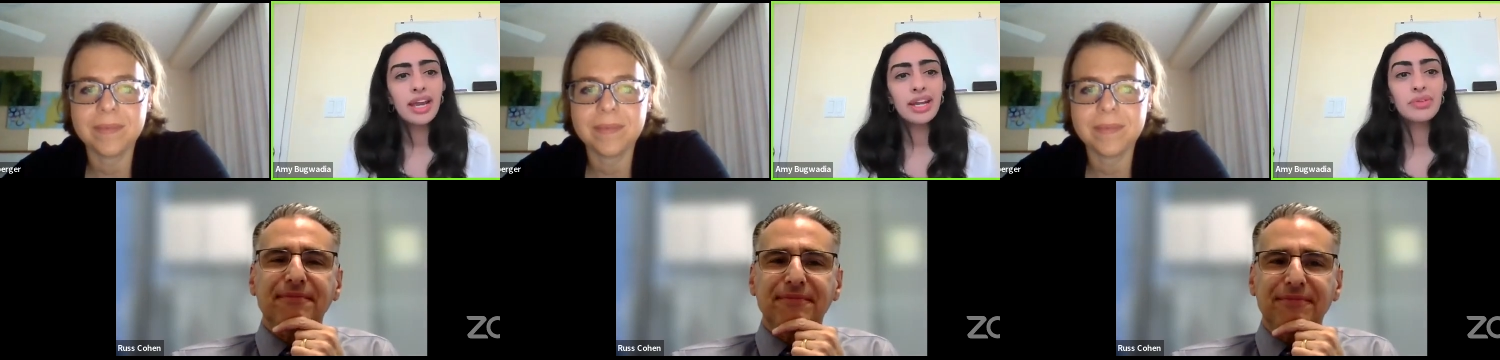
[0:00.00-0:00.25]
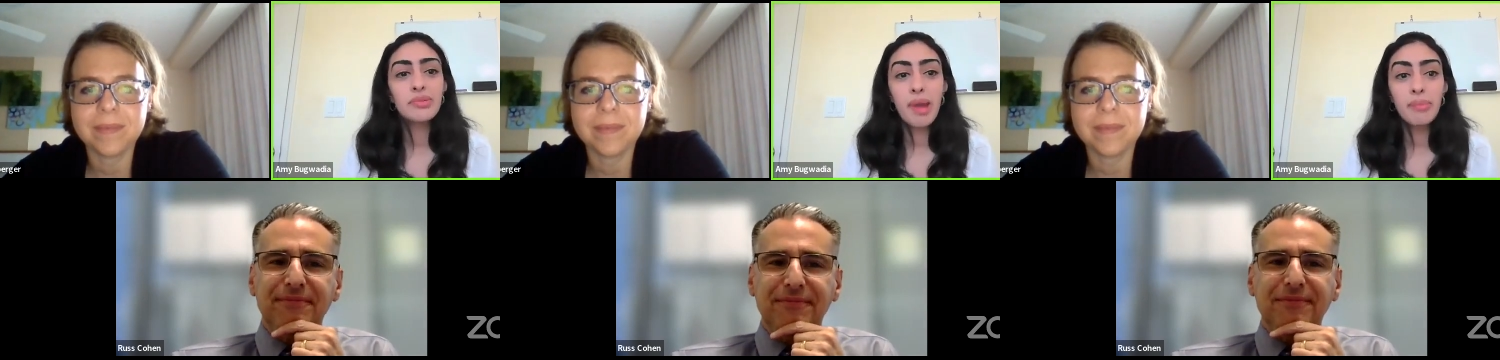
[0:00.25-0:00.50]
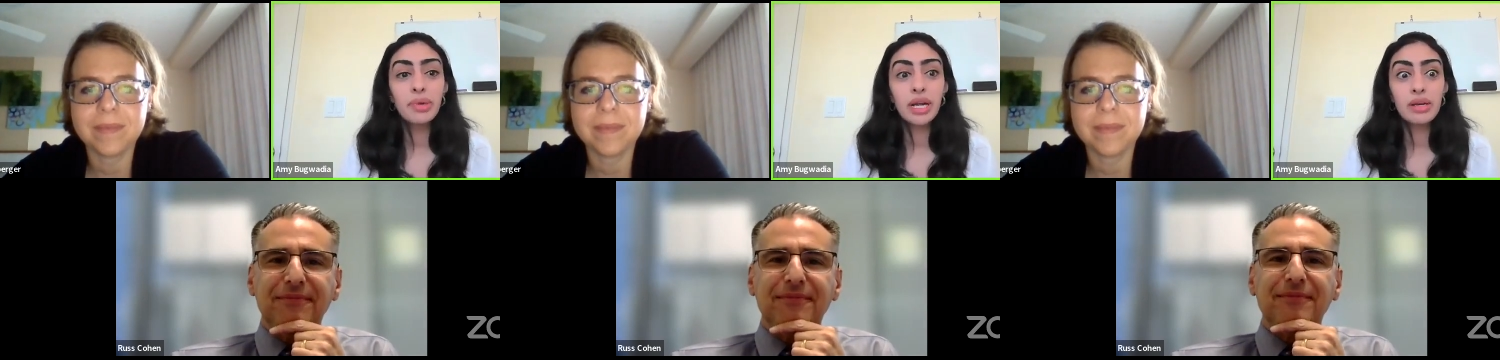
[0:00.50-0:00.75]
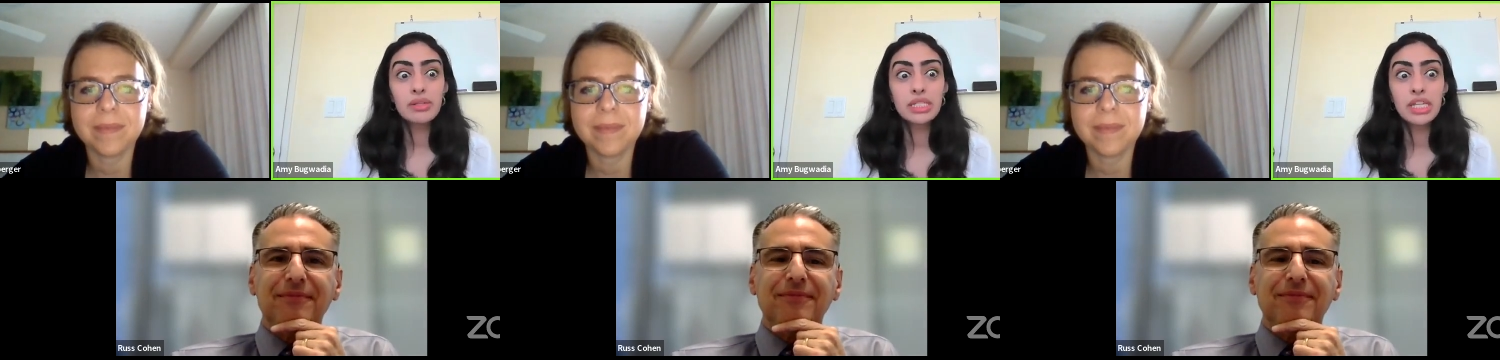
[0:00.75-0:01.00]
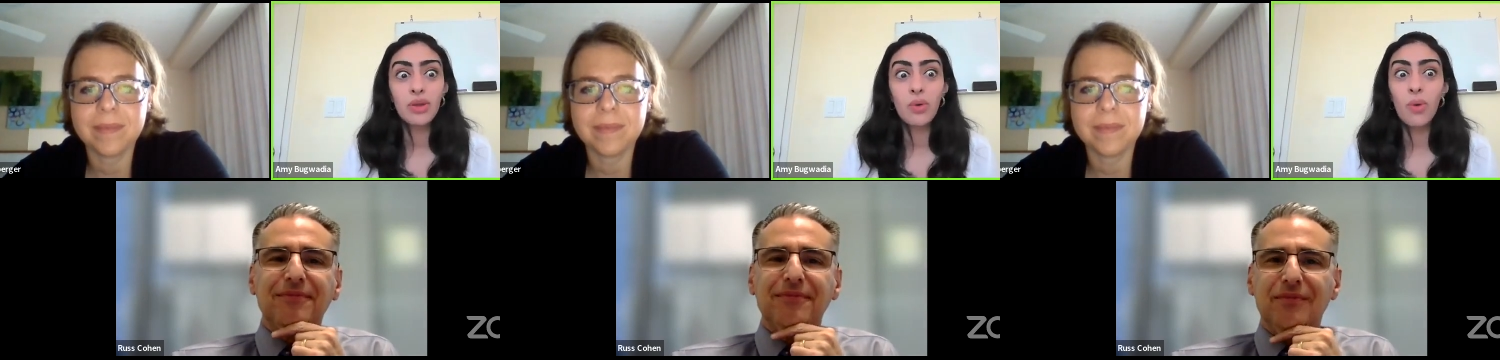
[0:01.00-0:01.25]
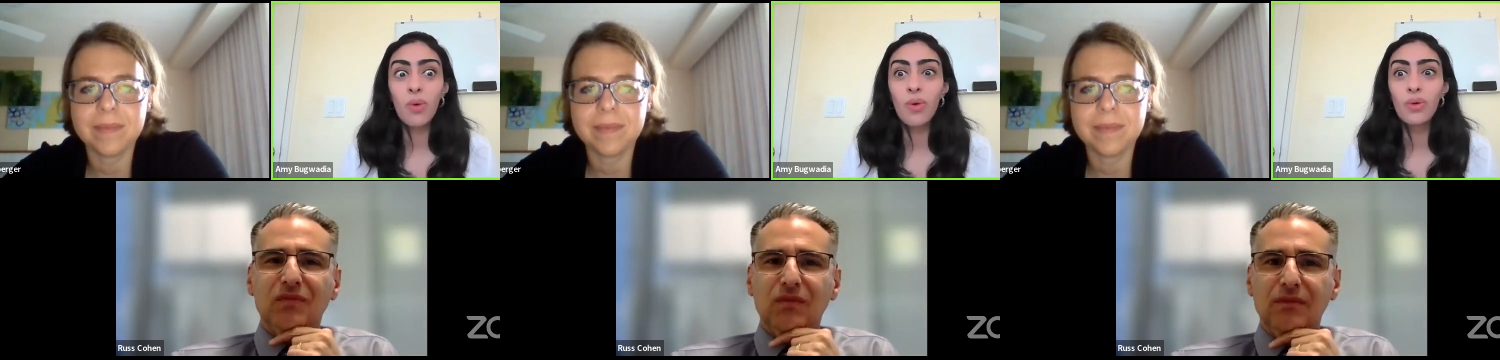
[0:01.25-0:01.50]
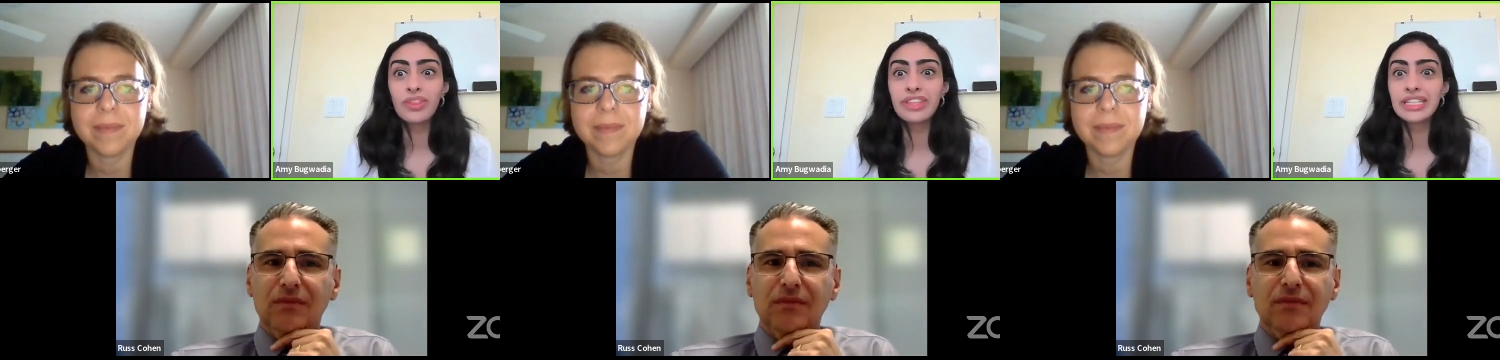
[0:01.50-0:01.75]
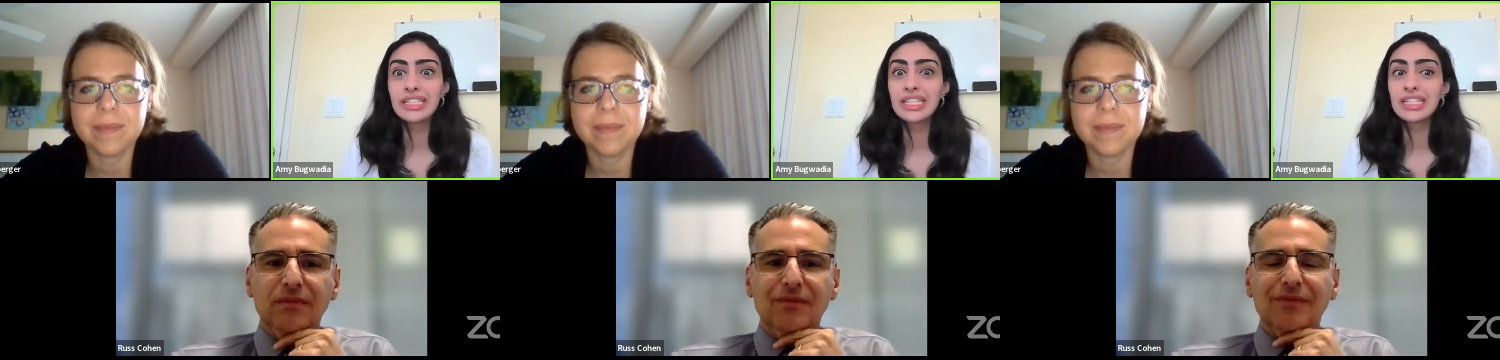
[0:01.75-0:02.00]
Speaker 1: And I remember I was like,
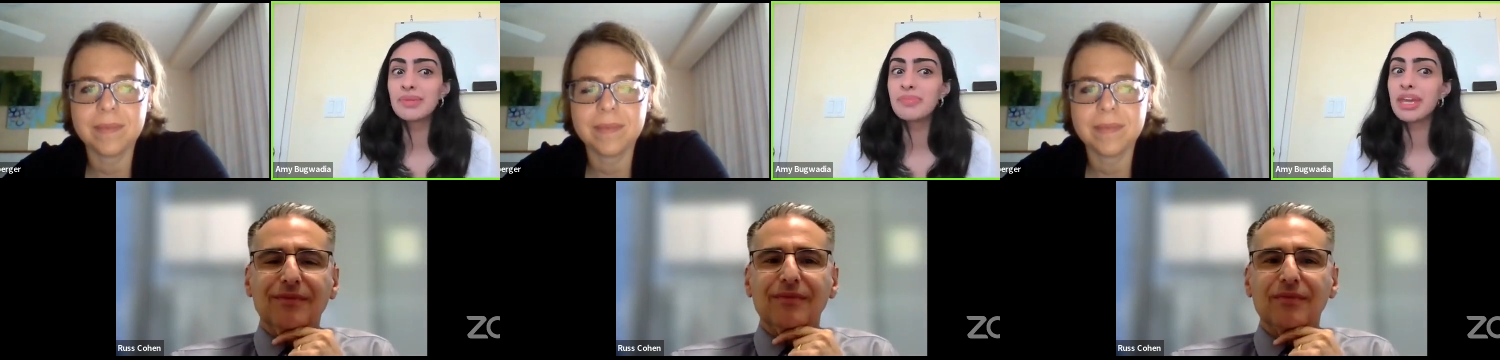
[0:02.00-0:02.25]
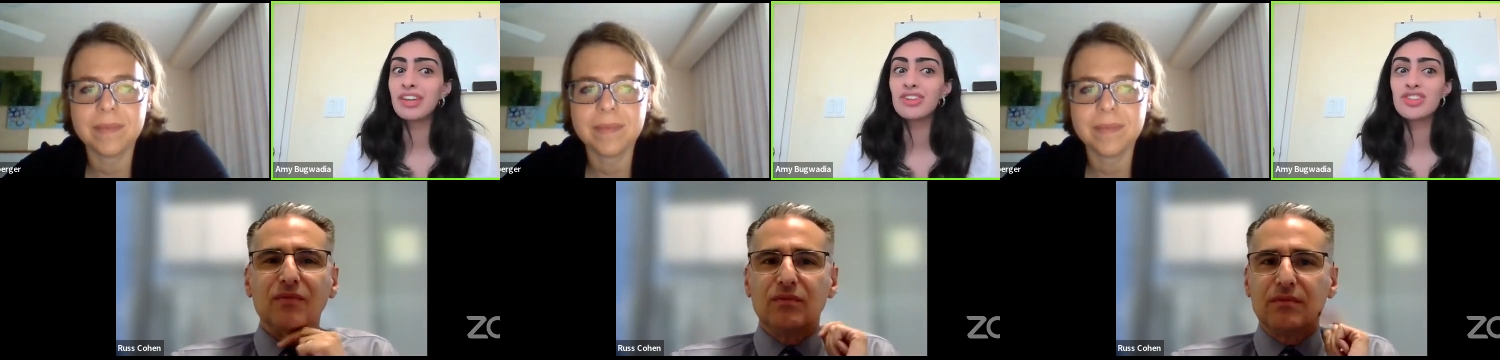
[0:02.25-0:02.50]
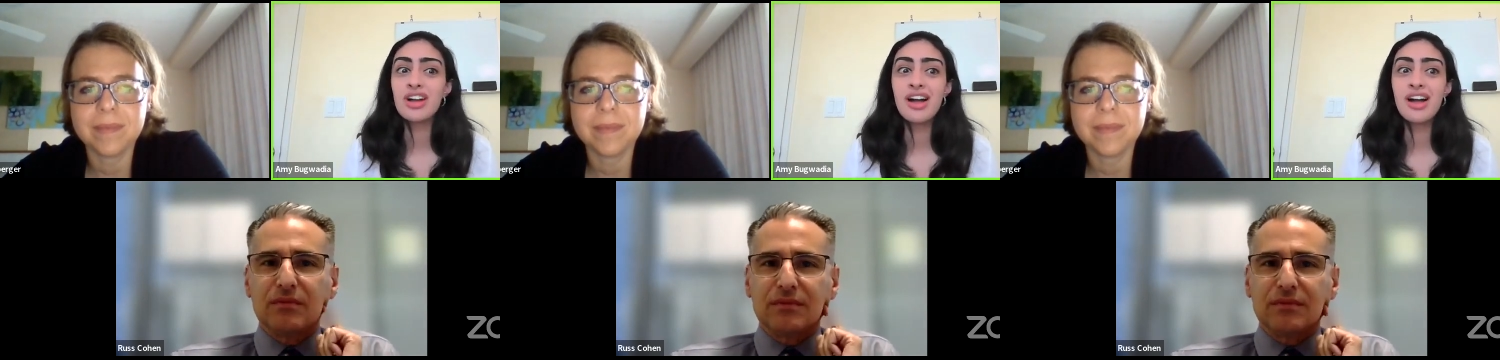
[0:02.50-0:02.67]
whoa, this is a big